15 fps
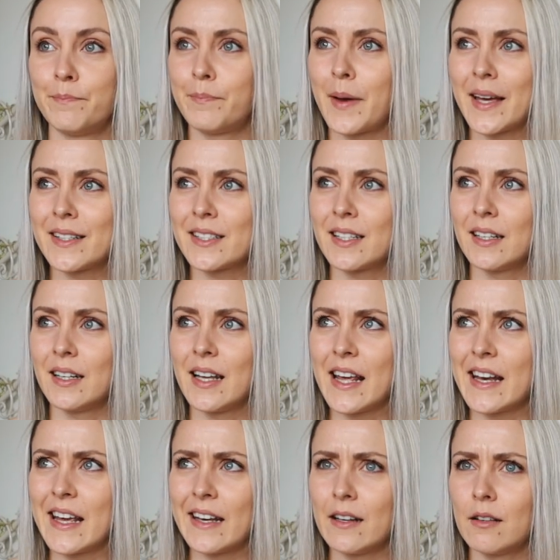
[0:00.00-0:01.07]
bed
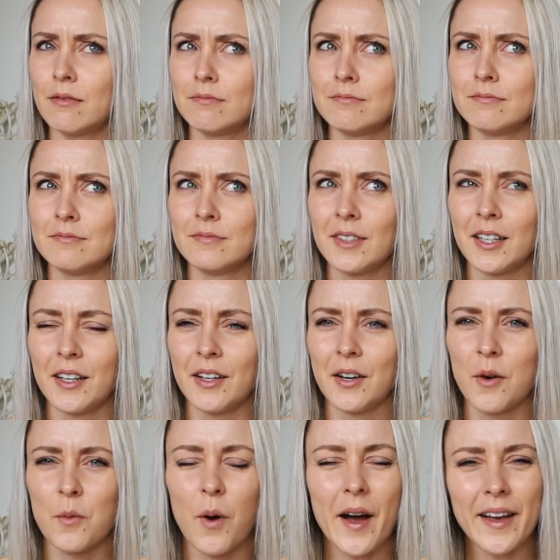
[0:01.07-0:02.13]
linen.
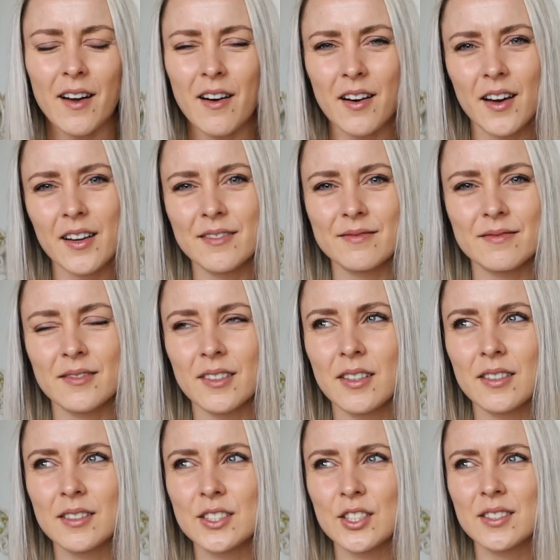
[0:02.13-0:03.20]
Why can't I
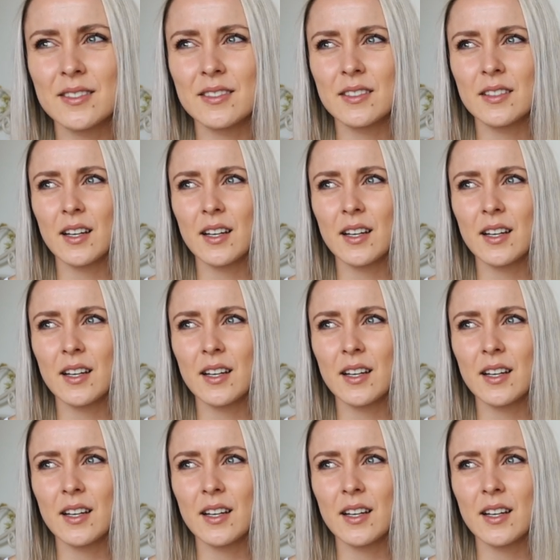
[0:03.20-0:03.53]
just...